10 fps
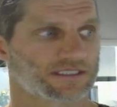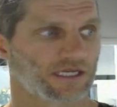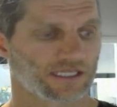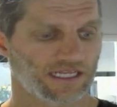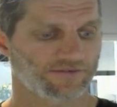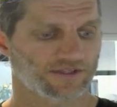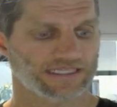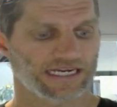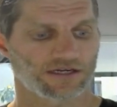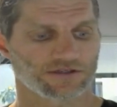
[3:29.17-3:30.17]

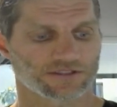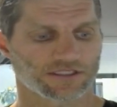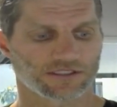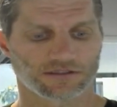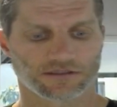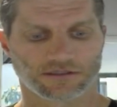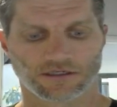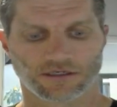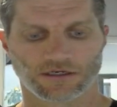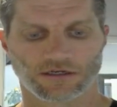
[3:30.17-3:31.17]

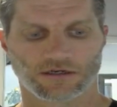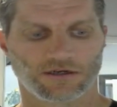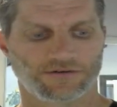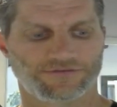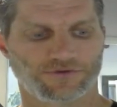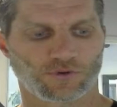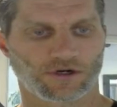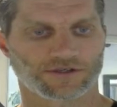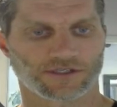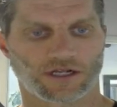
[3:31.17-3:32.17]

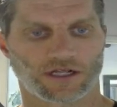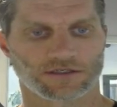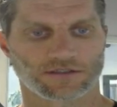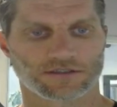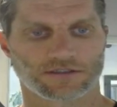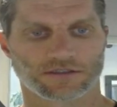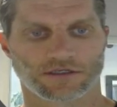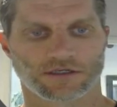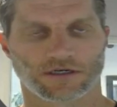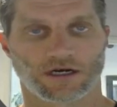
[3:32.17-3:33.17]
$11,400
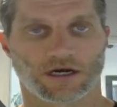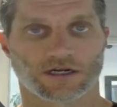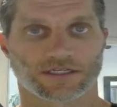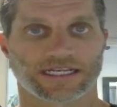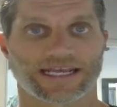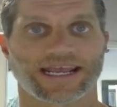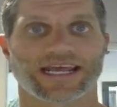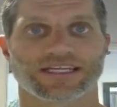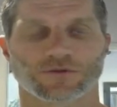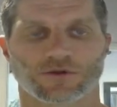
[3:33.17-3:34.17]
on an
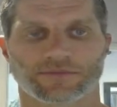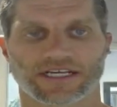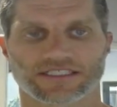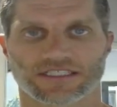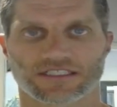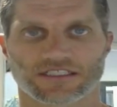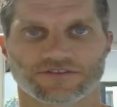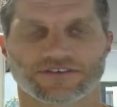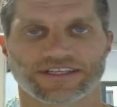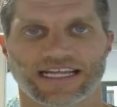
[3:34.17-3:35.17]
annual basis
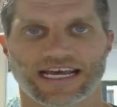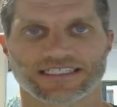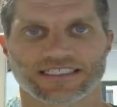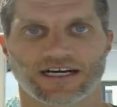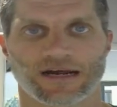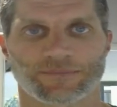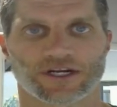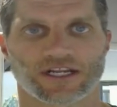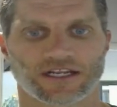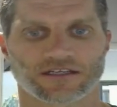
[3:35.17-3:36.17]
of net
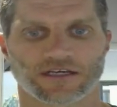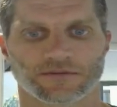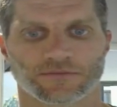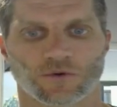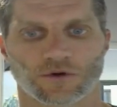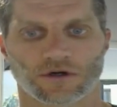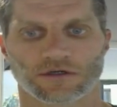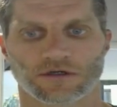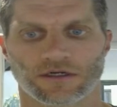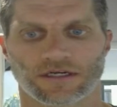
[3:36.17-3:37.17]
operating income, or
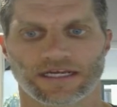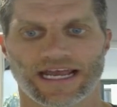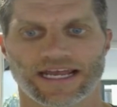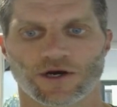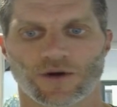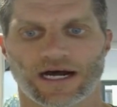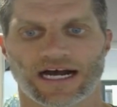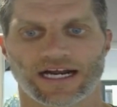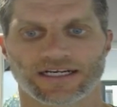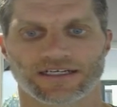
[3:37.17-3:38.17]
NOI.